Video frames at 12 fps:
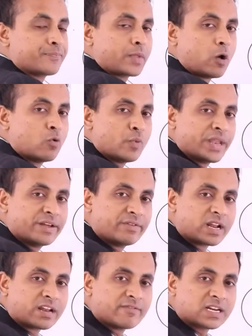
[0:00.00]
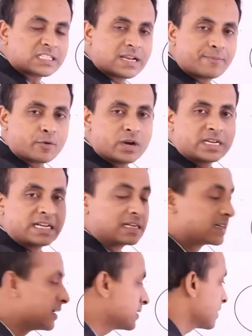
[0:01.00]
Now whenever reverse repo rate
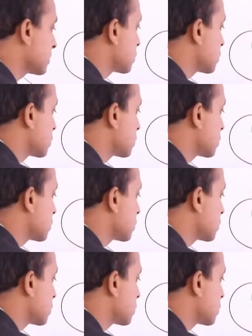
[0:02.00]
increases